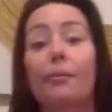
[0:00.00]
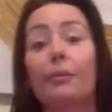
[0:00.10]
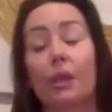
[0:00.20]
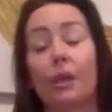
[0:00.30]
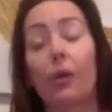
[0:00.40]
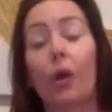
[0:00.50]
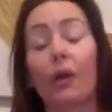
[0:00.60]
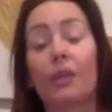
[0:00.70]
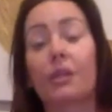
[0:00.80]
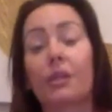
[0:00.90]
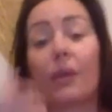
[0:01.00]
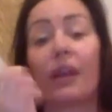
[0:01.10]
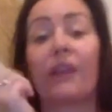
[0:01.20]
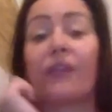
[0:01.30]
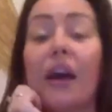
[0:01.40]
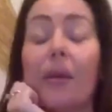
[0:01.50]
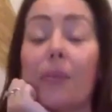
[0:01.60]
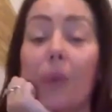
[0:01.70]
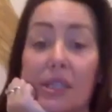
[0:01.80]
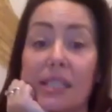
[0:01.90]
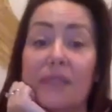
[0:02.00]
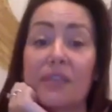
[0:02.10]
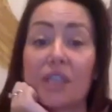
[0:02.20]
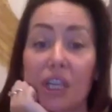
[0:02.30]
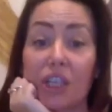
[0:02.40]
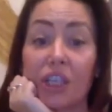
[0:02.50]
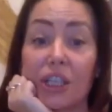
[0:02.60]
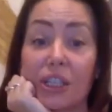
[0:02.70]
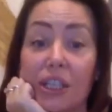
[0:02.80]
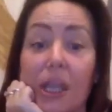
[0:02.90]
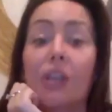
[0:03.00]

you know, a lot of the time we give positive suggestions